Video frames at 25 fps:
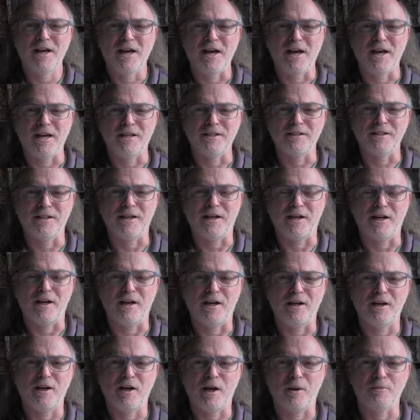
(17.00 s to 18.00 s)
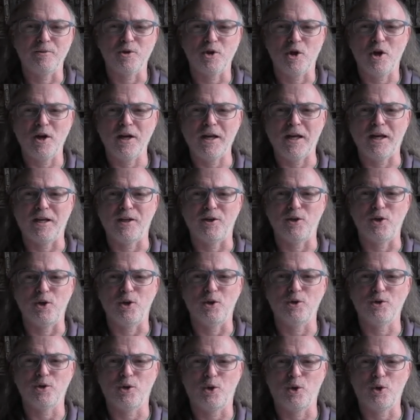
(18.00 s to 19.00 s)
And I'm trying out a
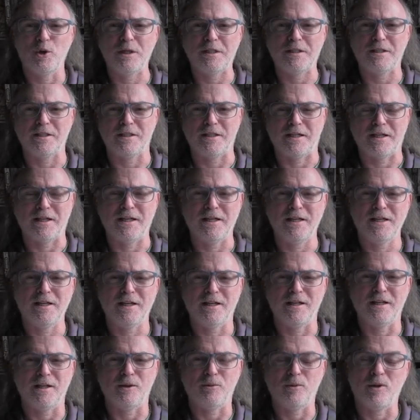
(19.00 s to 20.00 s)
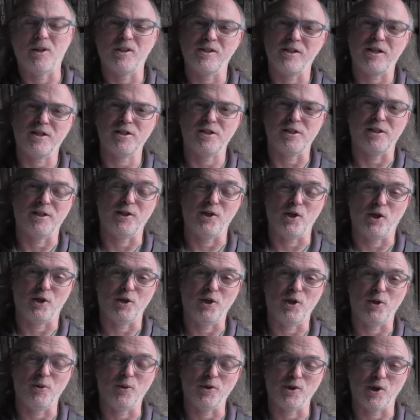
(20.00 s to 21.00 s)
new toy today. Well, it's actually not
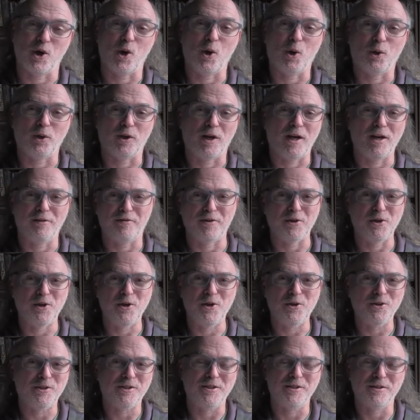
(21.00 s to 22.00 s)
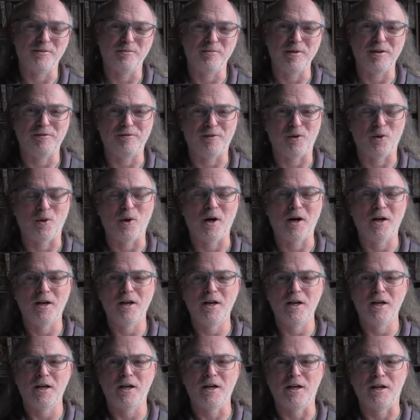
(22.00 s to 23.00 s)
new, it's old, I haven't used it before.
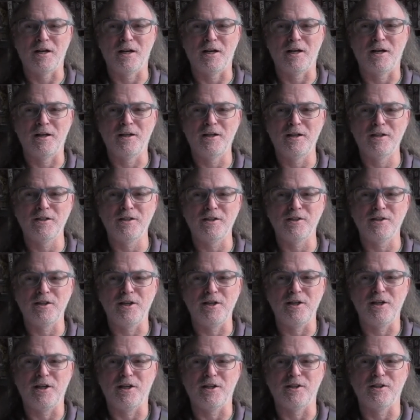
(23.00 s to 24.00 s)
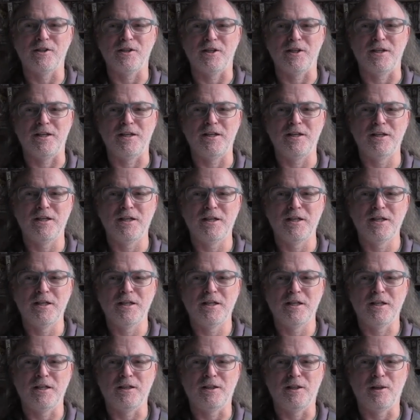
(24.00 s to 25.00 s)
Just here you can see
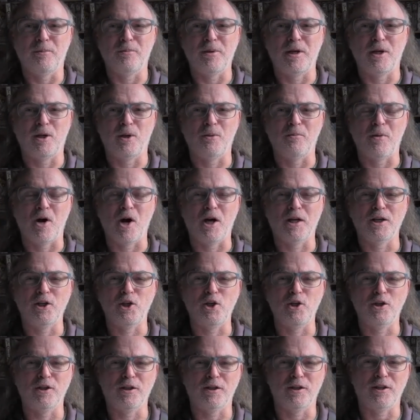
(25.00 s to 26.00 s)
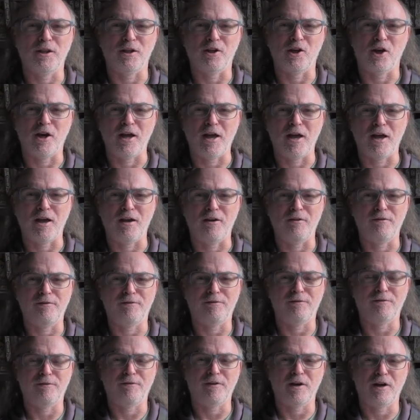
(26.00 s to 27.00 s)
a little lapel mic unit that I have
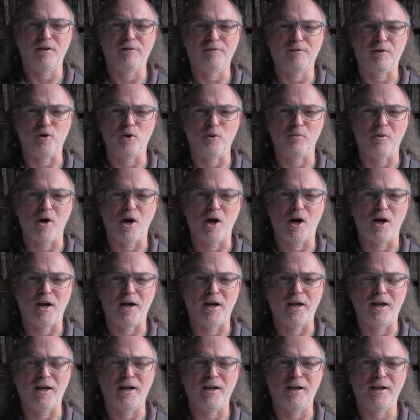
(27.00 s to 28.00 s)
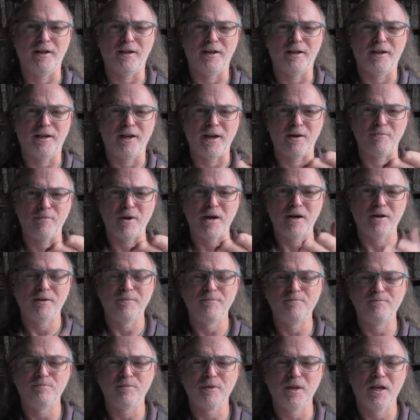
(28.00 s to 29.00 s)
for my camera.
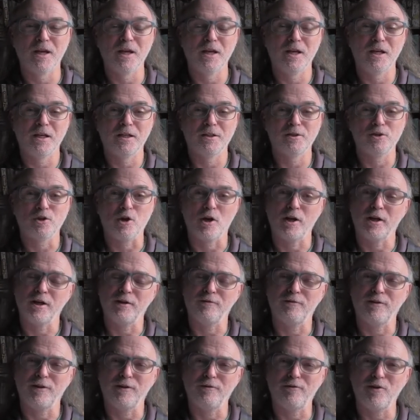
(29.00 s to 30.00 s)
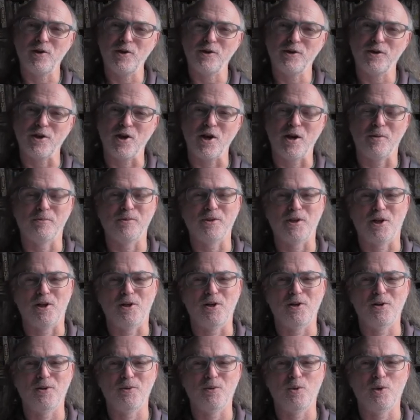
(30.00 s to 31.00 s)
Trying it for the first time,
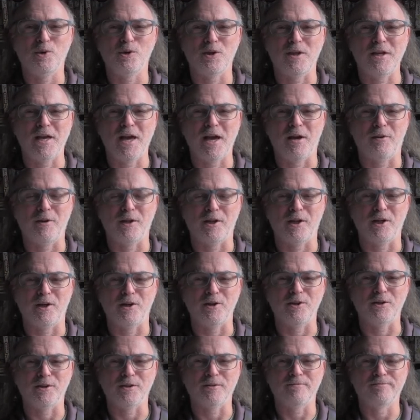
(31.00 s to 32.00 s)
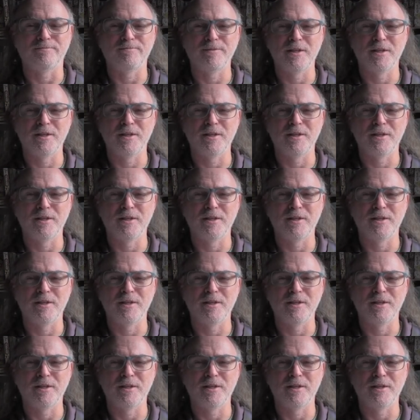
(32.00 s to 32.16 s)
so we'll see how it goes.